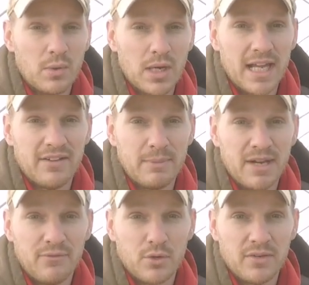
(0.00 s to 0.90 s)
really have
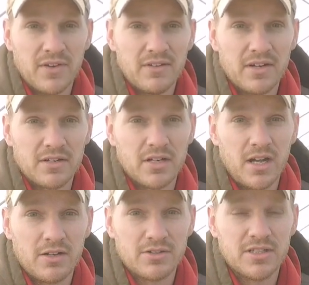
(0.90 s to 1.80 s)
about
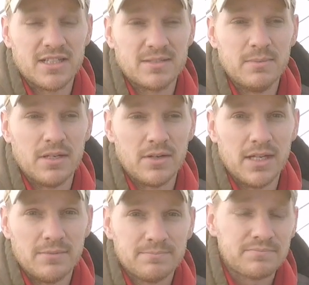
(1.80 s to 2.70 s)
$4,500 in this building.